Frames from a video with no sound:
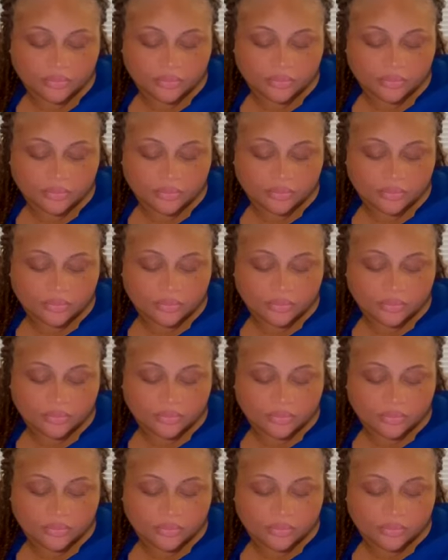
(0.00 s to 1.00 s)

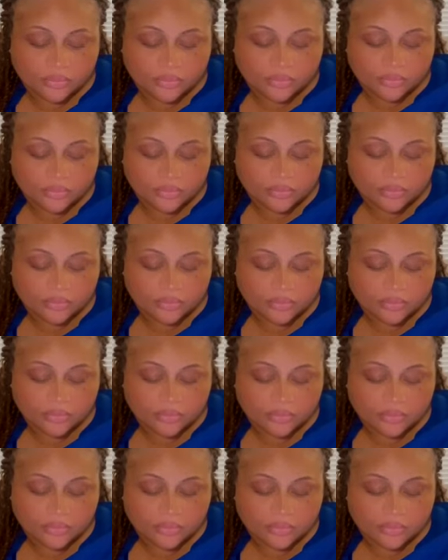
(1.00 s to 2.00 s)

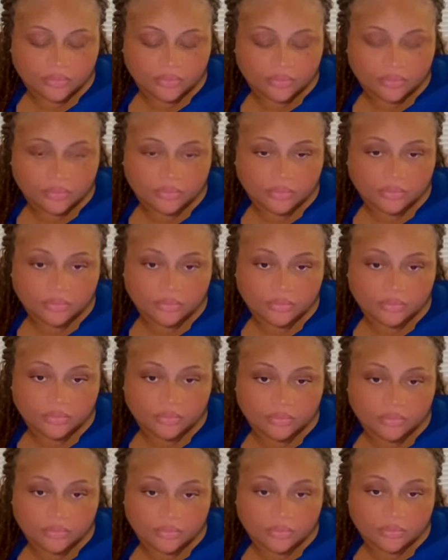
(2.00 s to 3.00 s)

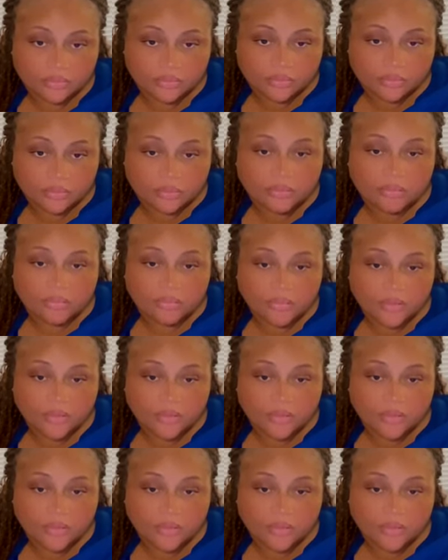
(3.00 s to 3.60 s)
(silent)